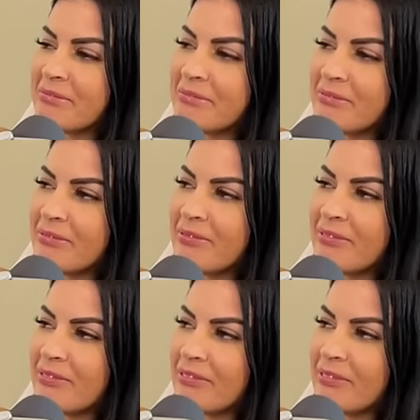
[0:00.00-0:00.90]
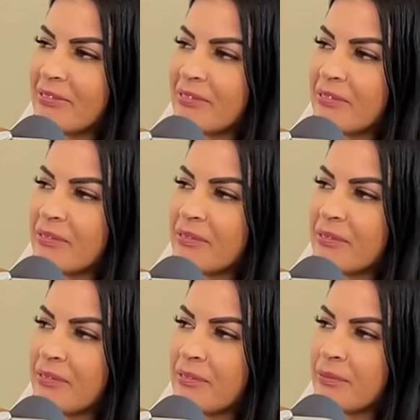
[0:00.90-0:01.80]

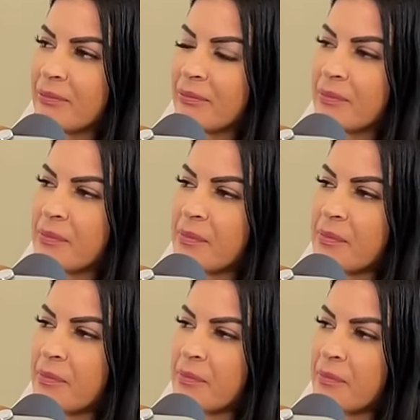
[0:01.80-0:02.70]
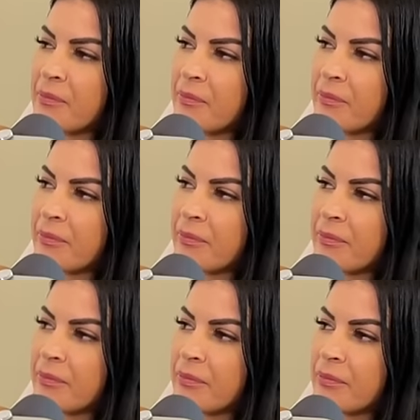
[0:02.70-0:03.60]

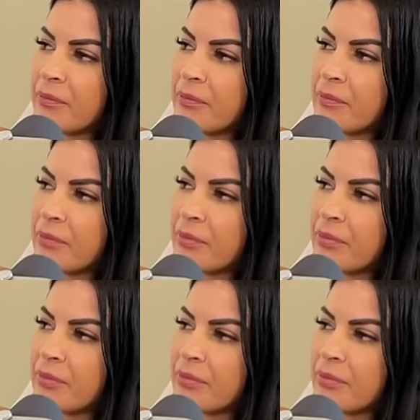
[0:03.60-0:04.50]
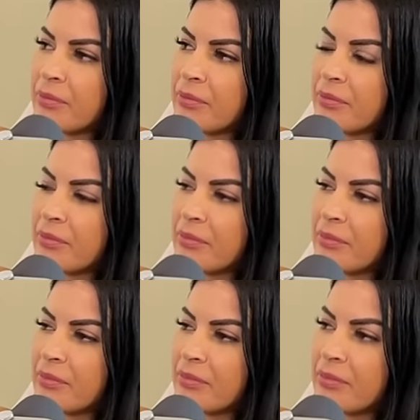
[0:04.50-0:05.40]

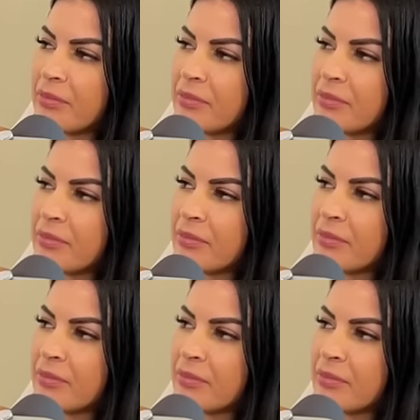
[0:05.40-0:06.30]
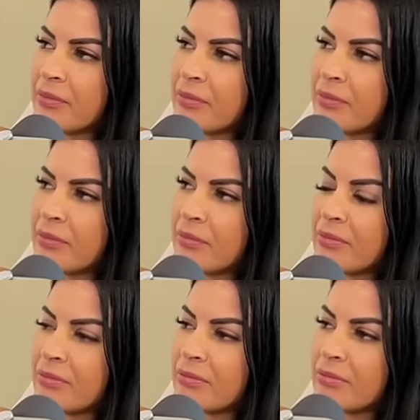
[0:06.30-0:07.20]

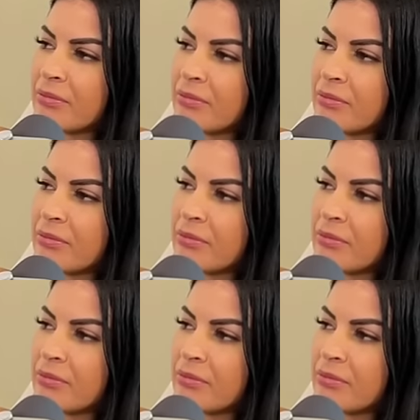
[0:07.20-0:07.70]
The person shown says nothing.